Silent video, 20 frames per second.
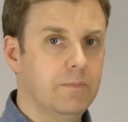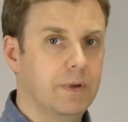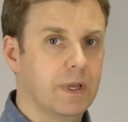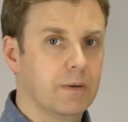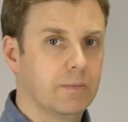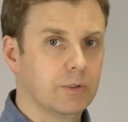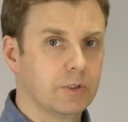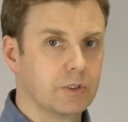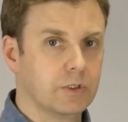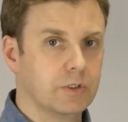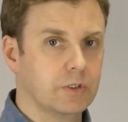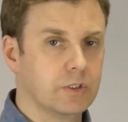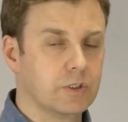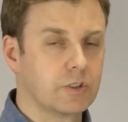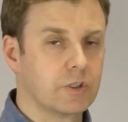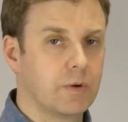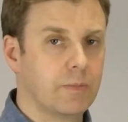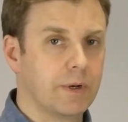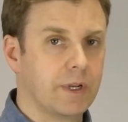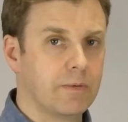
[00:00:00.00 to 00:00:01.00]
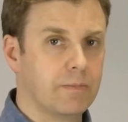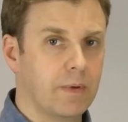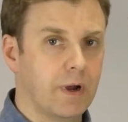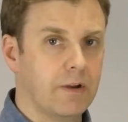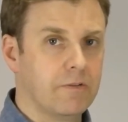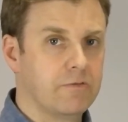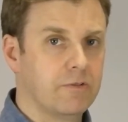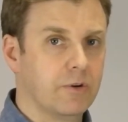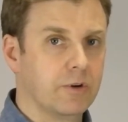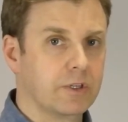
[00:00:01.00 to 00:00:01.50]
be able to discriminate
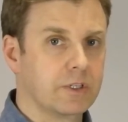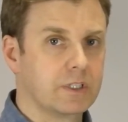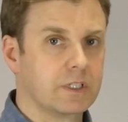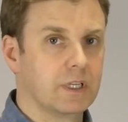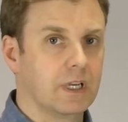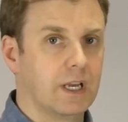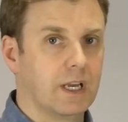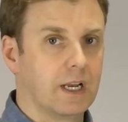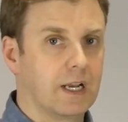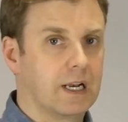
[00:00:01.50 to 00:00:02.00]
my voice